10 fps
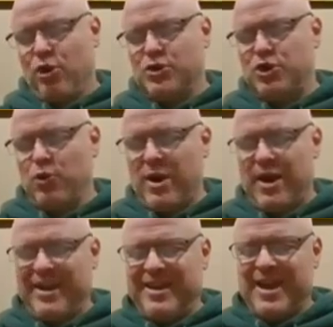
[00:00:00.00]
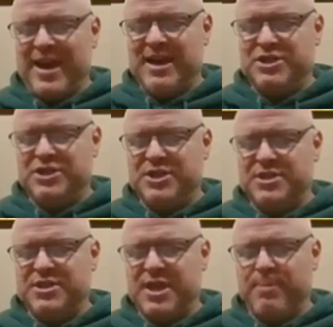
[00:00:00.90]
Those who are engaged
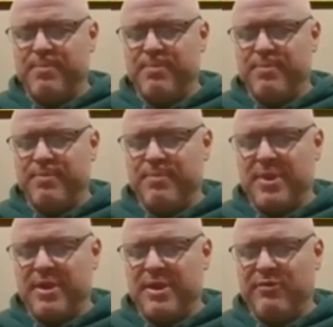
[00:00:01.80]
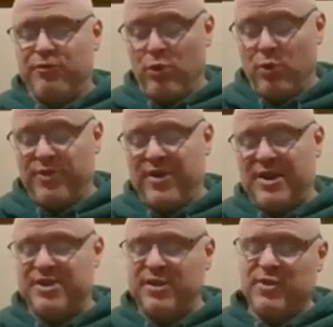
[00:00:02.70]
in some
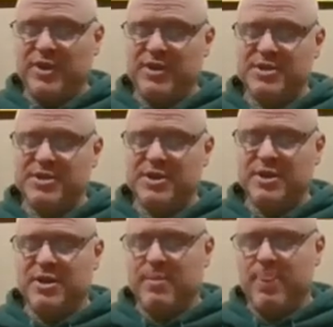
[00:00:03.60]
fruitive activities